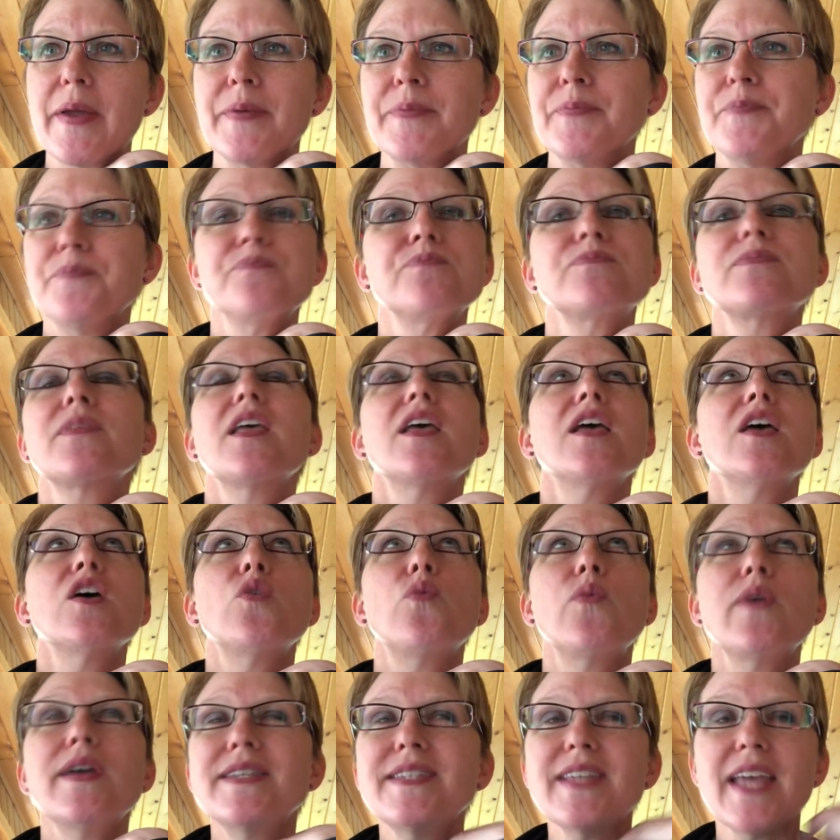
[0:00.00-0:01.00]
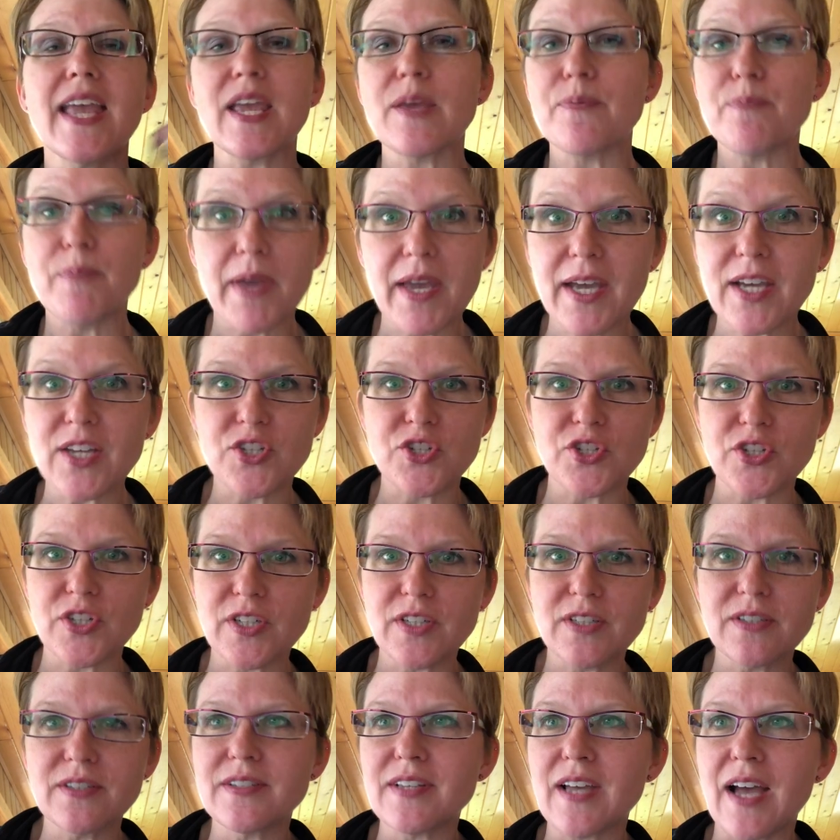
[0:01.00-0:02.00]
And we take
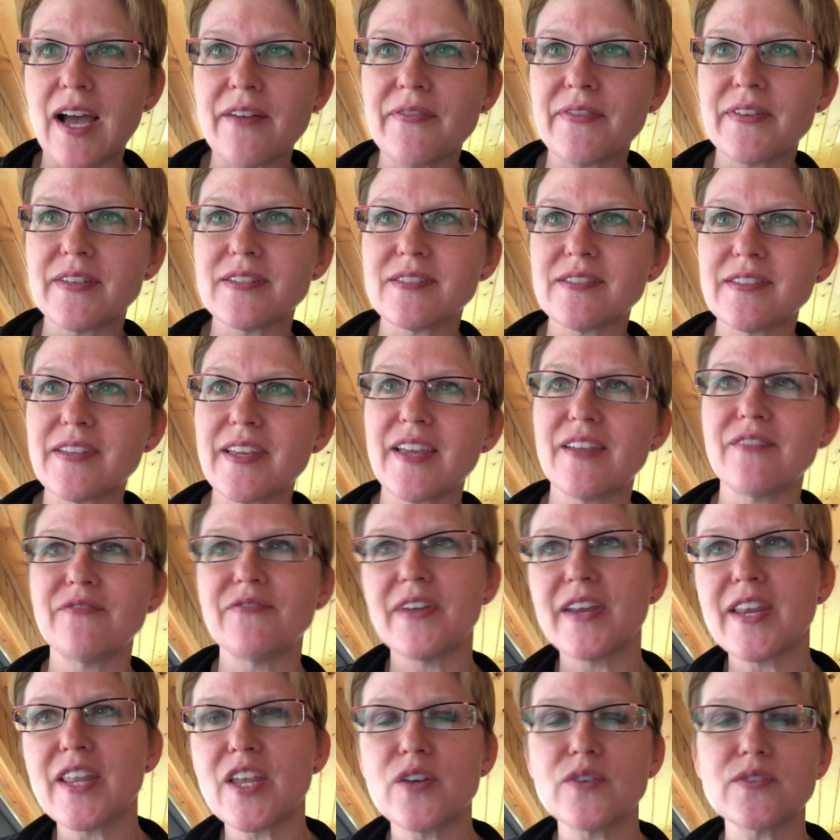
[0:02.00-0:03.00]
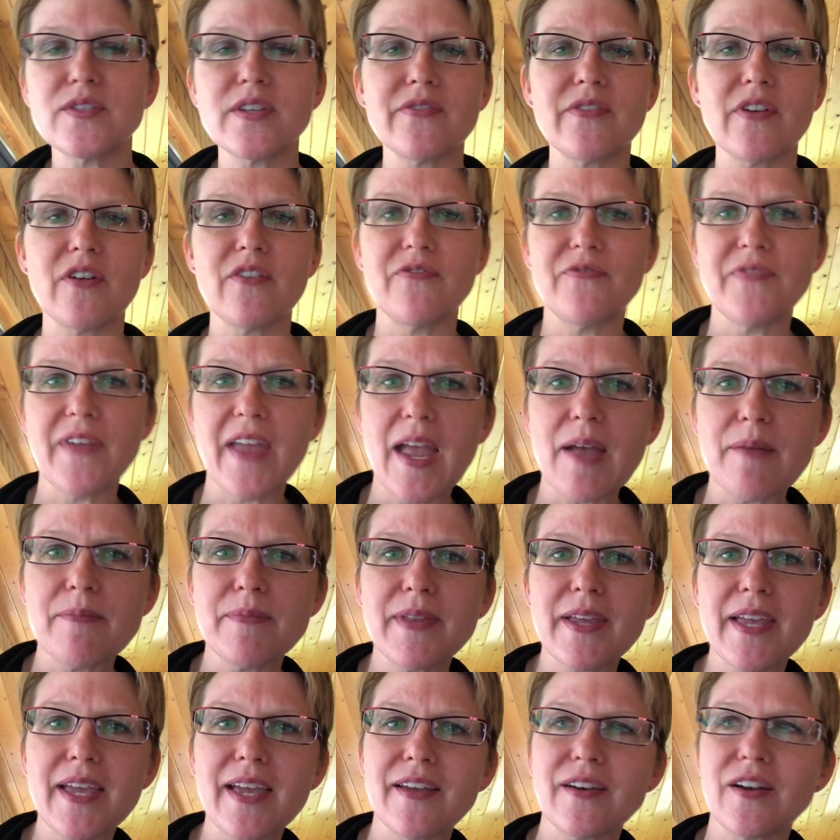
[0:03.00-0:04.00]
pictures, obviously, and videos of our
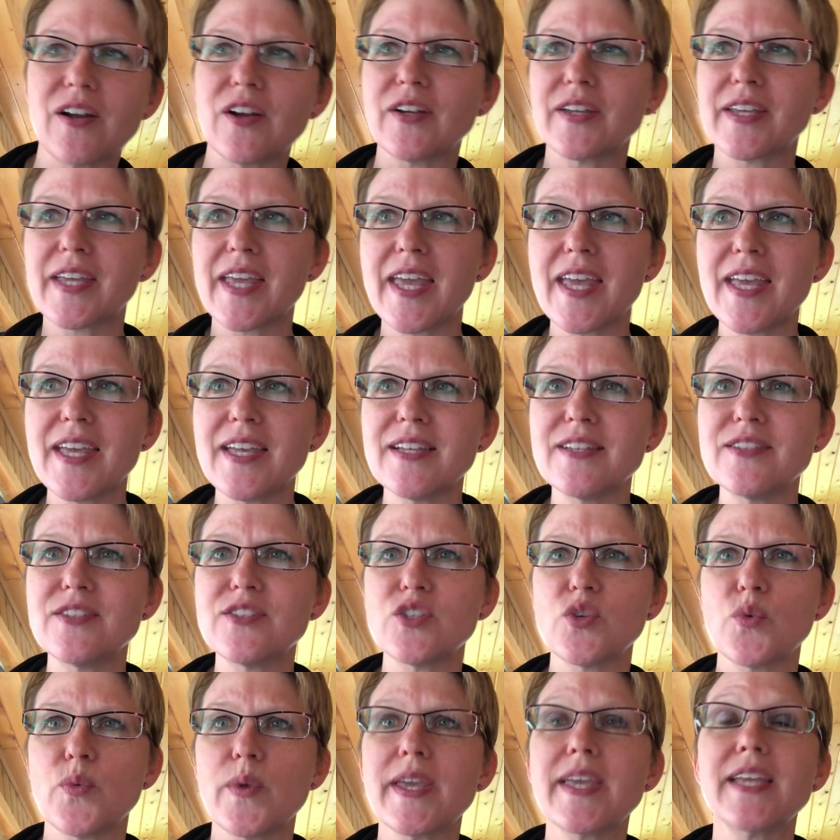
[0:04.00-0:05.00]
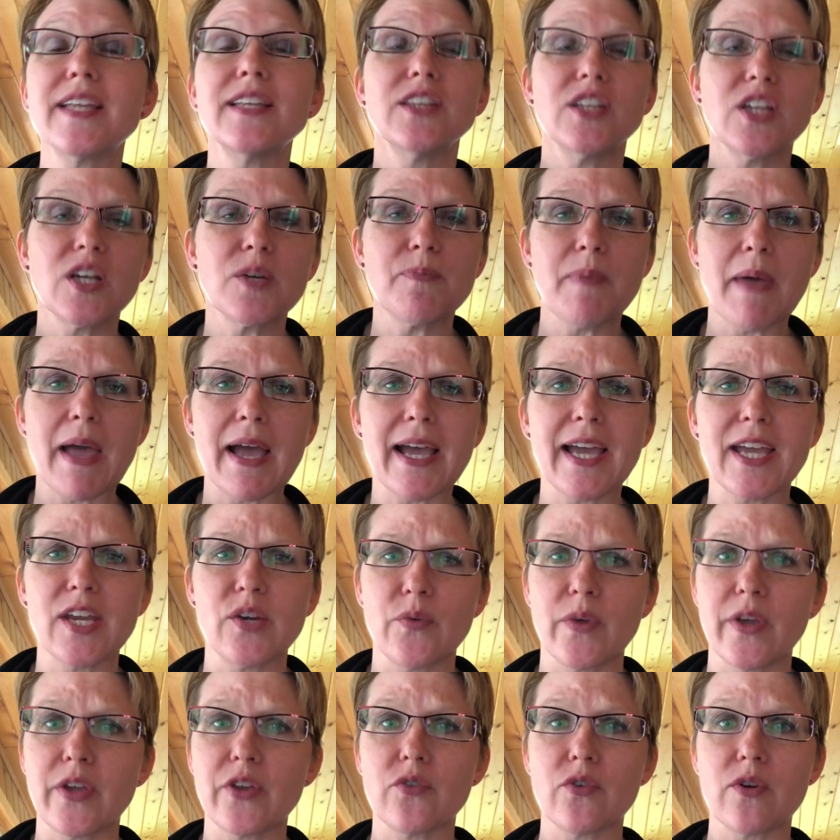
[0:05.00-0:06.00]
family and our kids so we can look back and
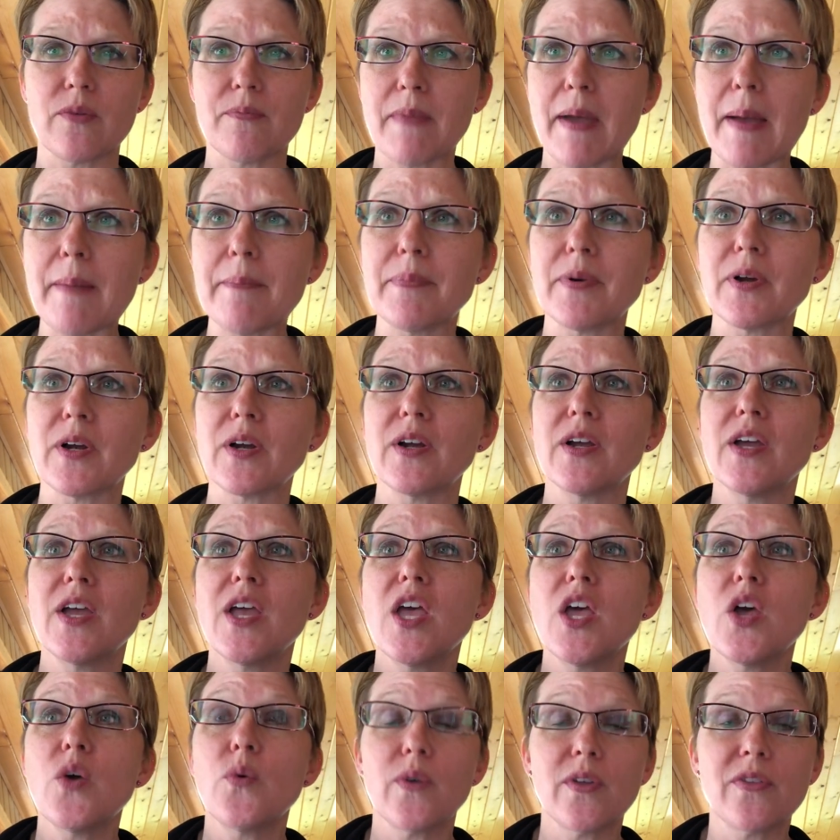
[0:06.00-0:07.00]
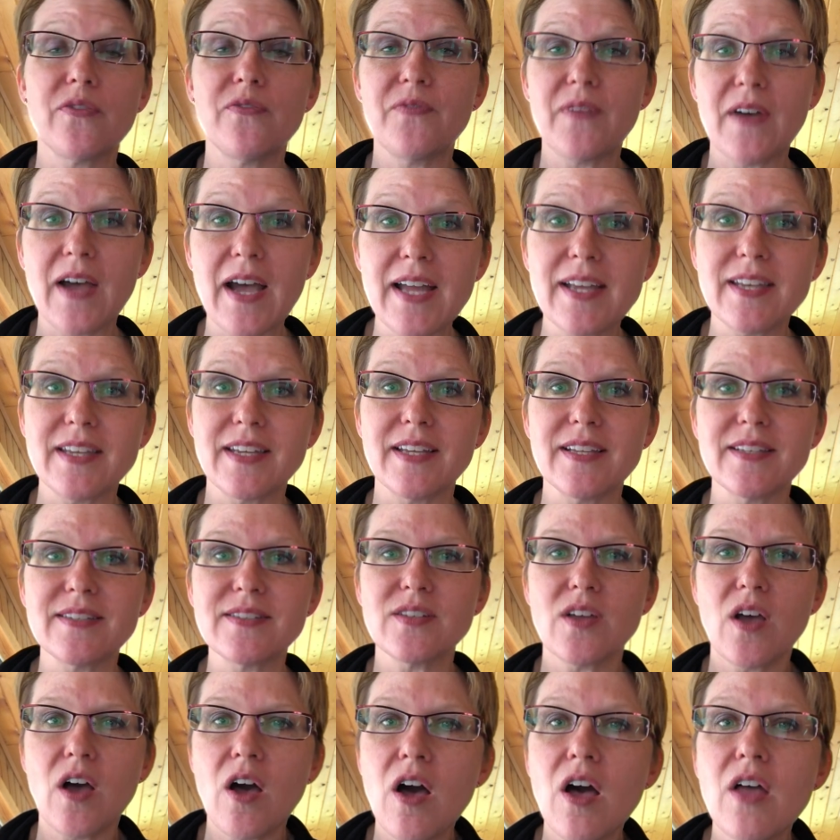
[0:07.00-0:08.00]
we can remember with
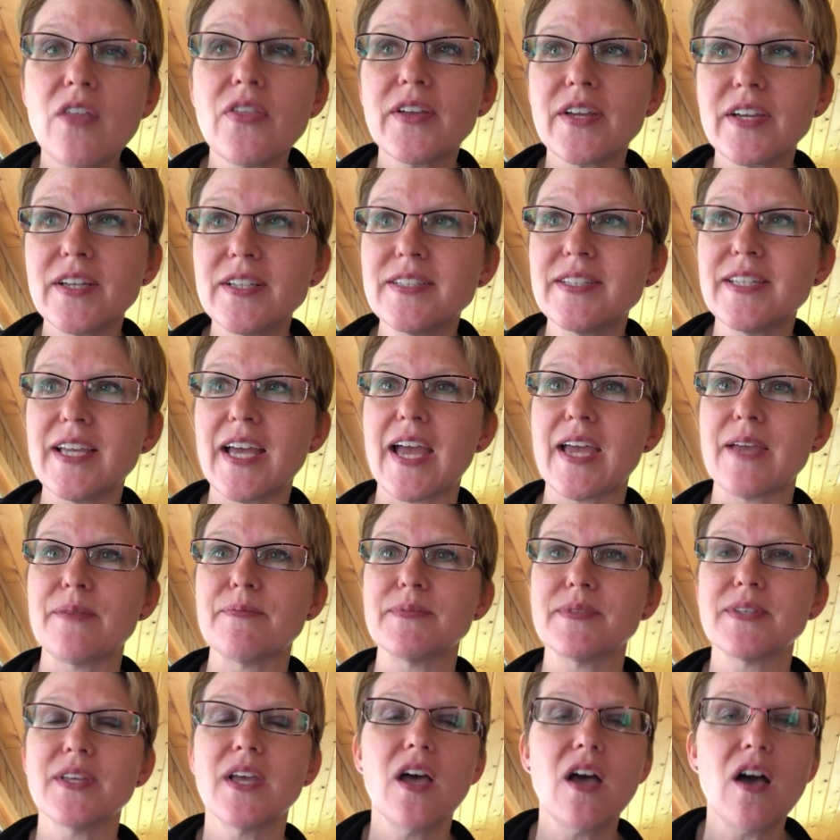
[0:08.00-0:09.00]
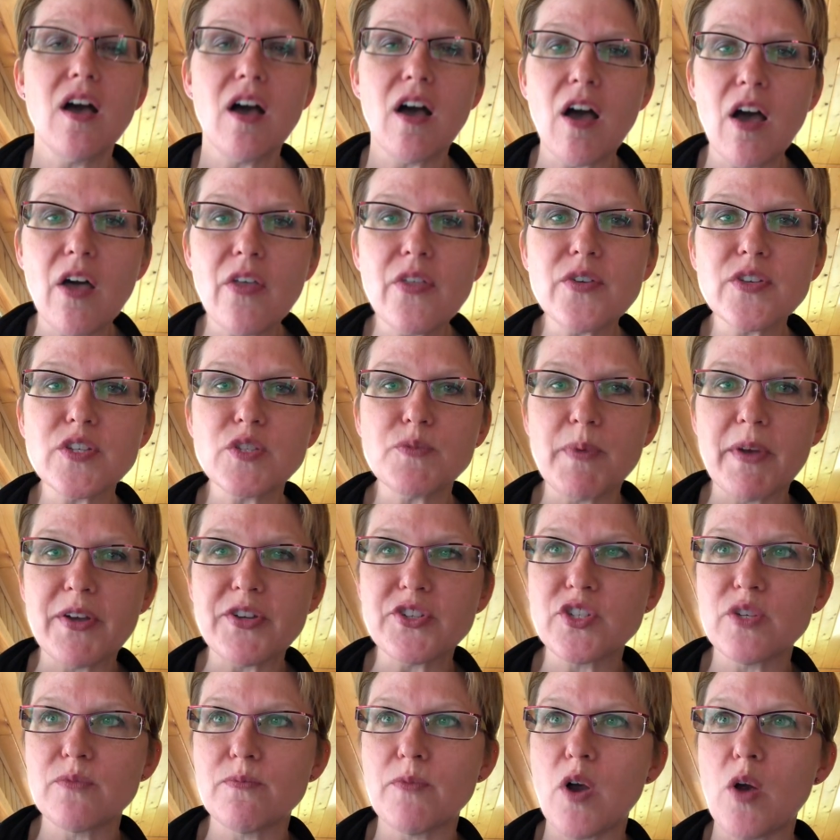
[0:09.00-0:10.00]
fondness all the good times, all those
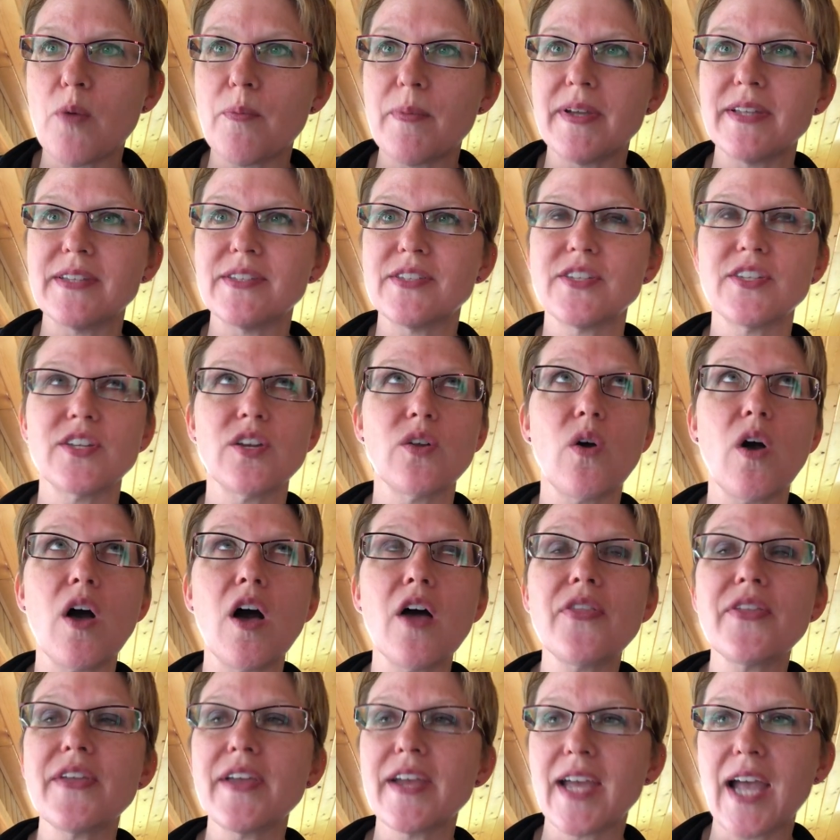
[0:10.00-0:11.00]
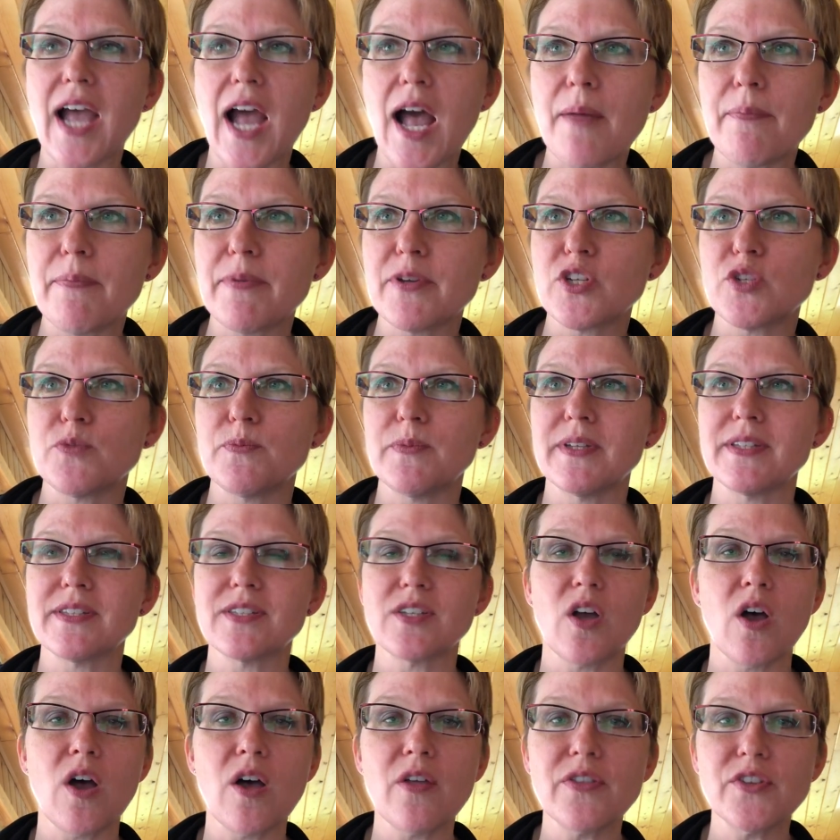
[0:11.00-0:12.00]
special moments, all the
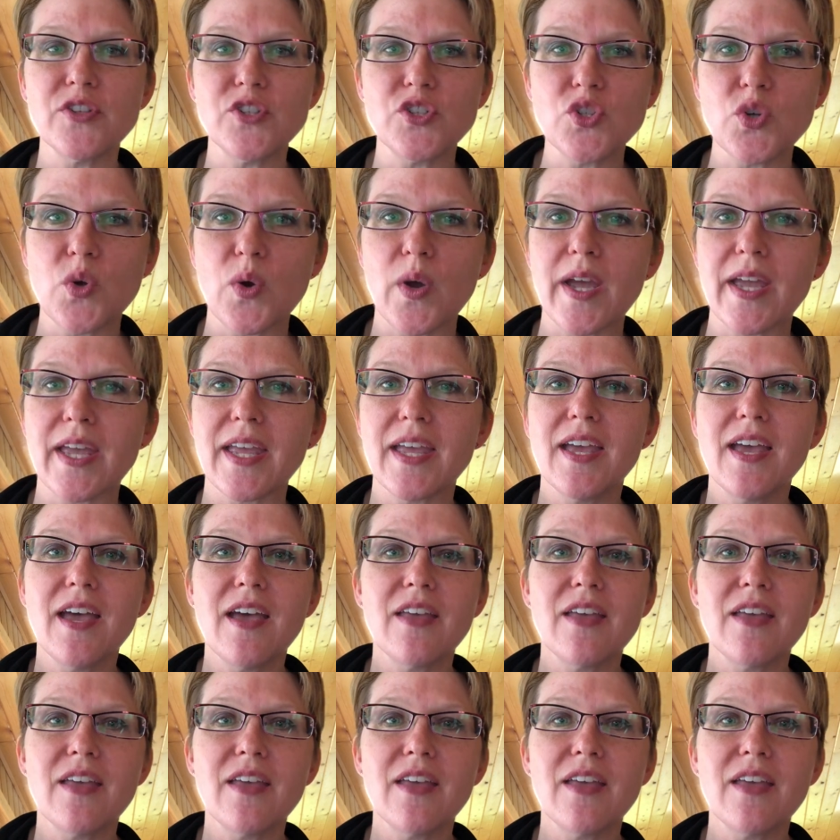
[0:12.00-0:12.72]
accomplishments, all the joy,